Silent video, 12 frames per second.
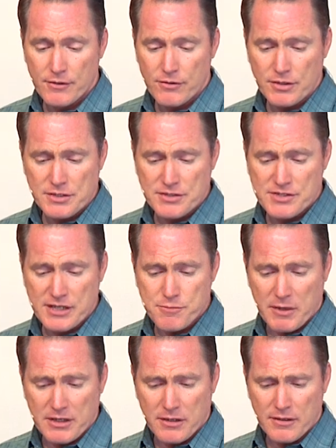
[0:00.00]
Christian says,
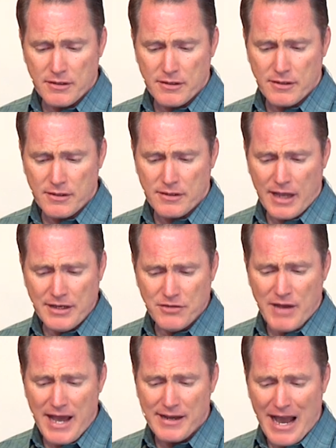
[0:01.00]
"But can you
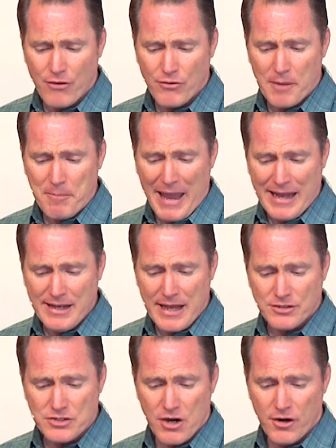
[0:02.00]
not now repent
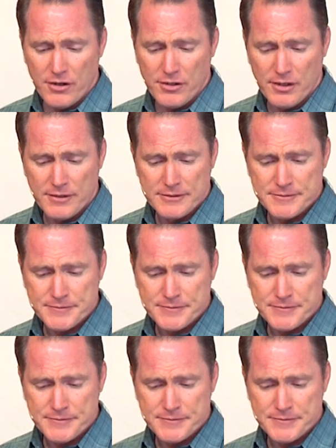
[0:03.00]
and turn?"